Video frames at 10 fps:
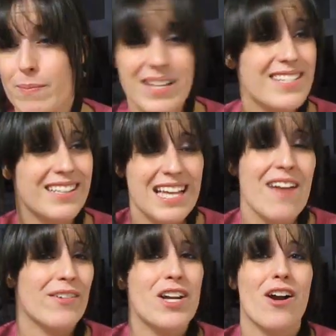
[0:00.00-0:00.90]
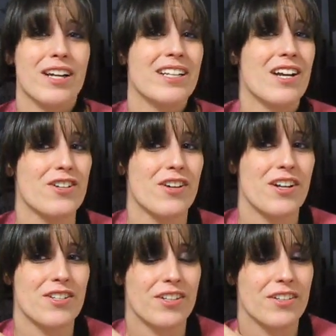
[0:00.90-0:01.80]
Basically every arc in Hunter x
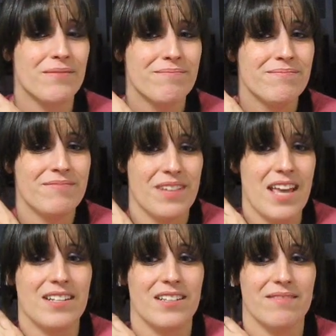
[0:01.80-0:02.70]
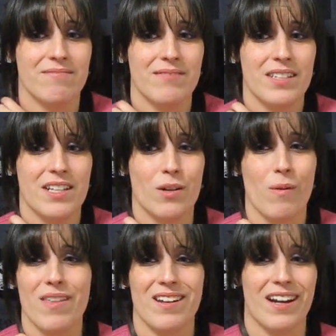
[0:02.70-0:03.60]
Hunter ended in a
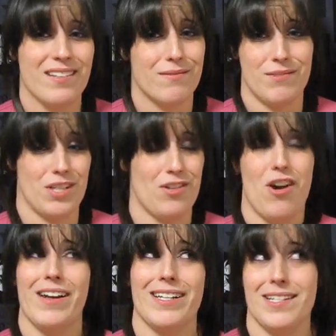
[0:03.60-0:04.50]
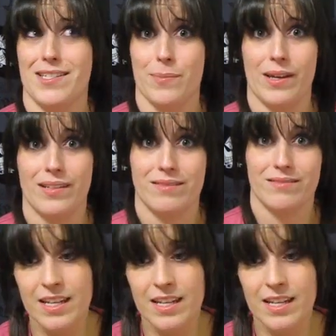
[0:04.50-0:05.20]
way that I did not anticipate.